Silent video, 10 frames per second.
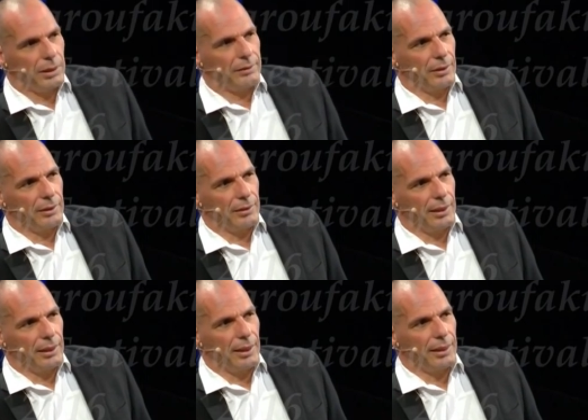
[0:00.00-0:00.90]
It,
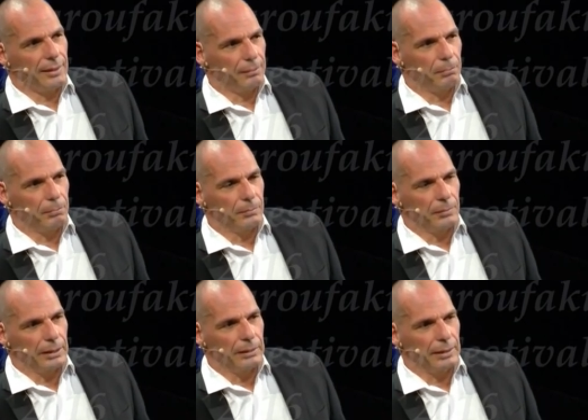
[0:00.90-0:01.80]
it, it,
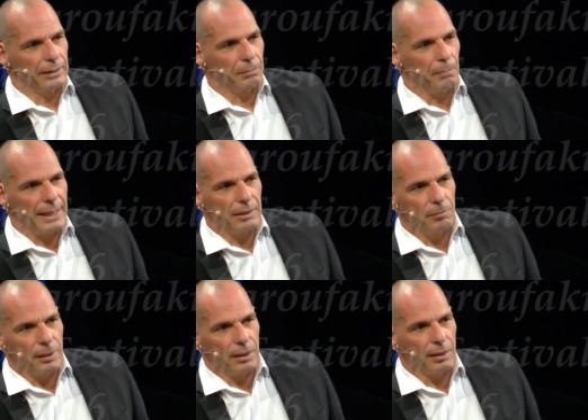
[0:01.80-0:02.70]
it made
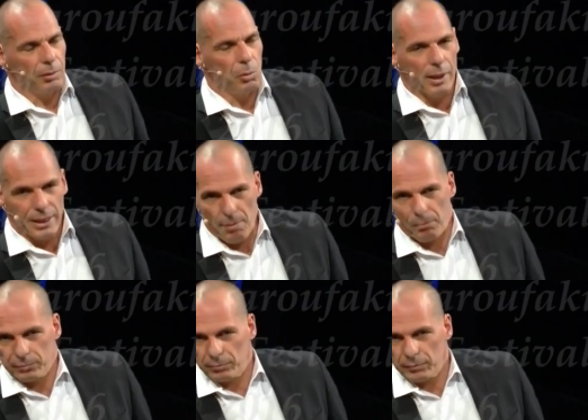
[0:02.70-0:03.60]
me who I
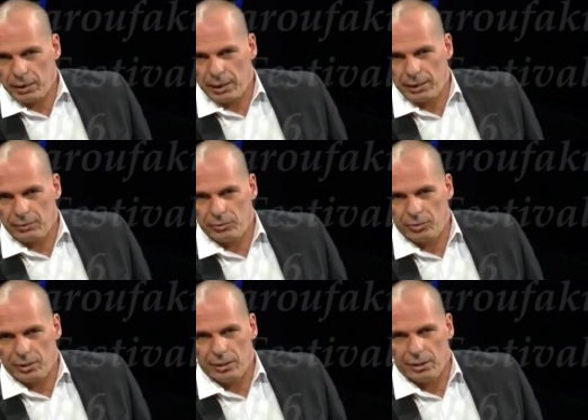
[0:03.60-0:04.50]
am.
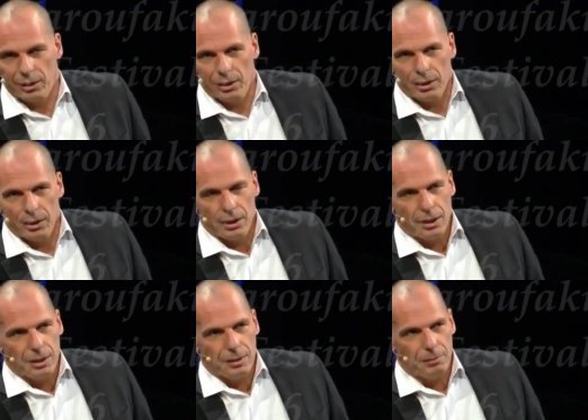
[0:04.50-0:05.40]
And, uh,
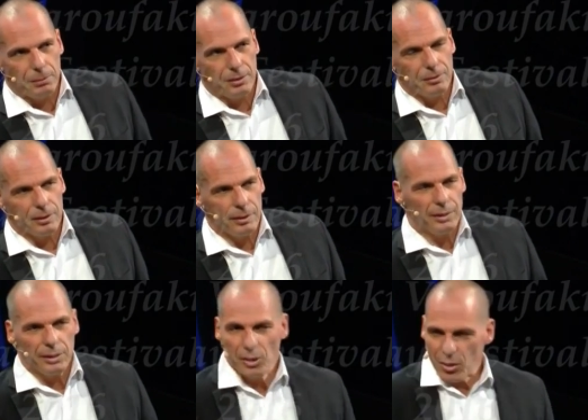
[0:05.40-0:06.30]
but
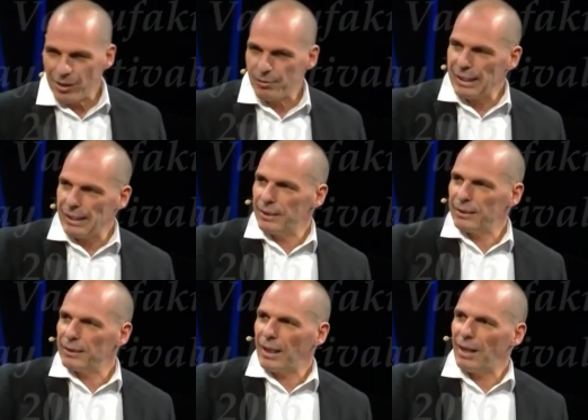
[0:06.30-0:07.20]
you know how, they,
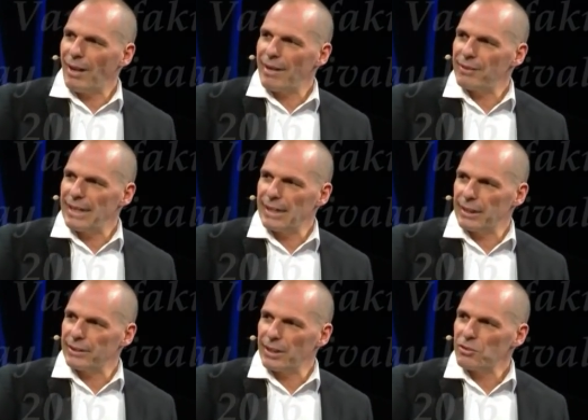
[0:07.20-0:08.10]
how life in
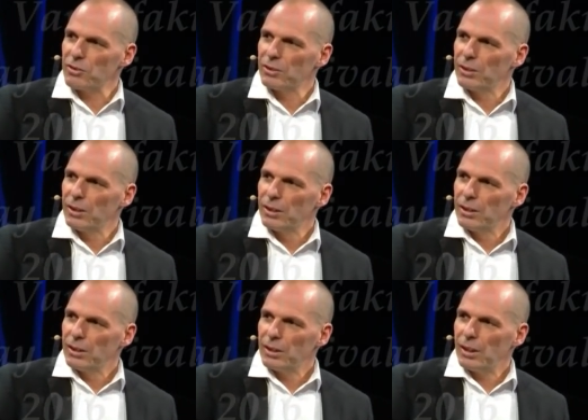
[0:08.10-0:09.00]
England is.
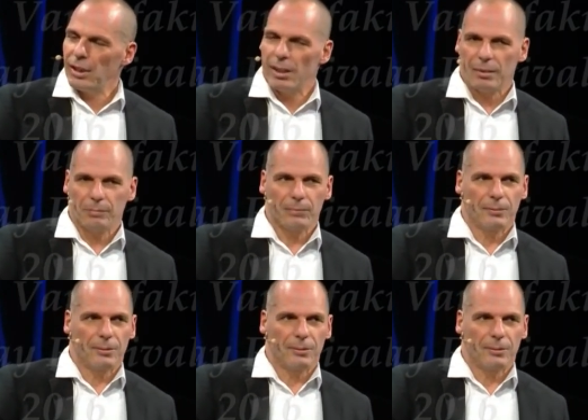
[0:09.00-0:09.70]
Um,